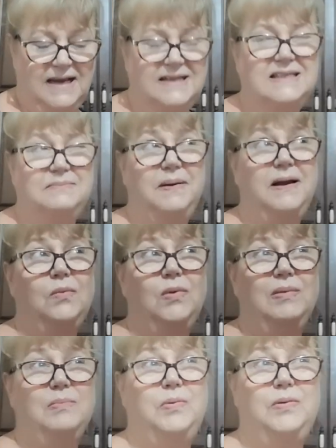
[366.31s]
It's about
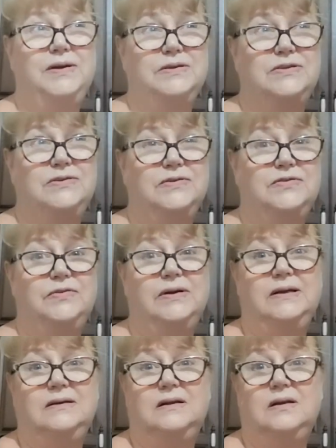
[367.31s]

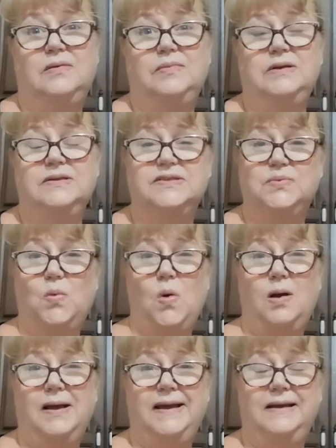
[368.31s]
1.23 kilometers
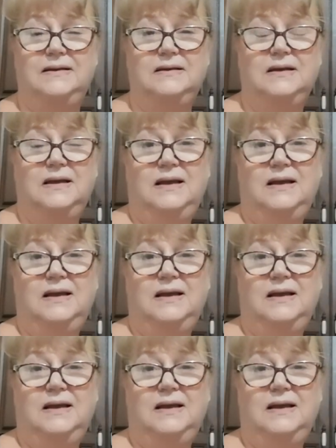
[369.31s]
wide,